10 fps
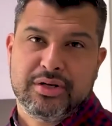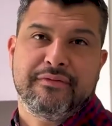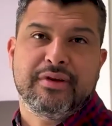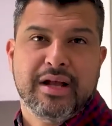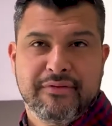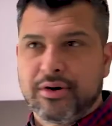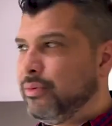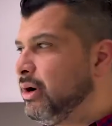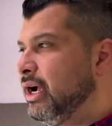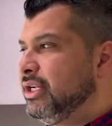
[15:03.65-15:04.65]
or if you have a
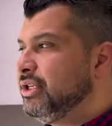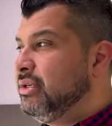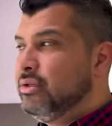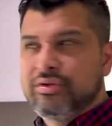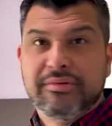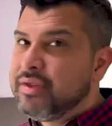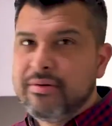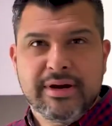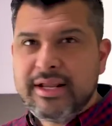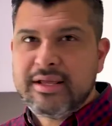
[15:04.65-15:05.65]
garage, don't
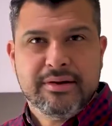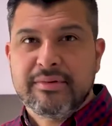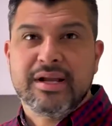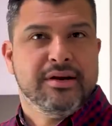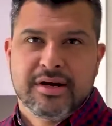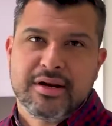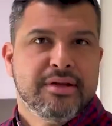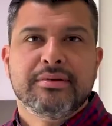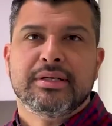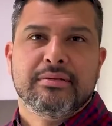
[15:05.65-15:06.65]
throw anything away. You're gonna
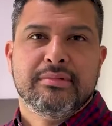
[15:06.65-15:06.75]
use it.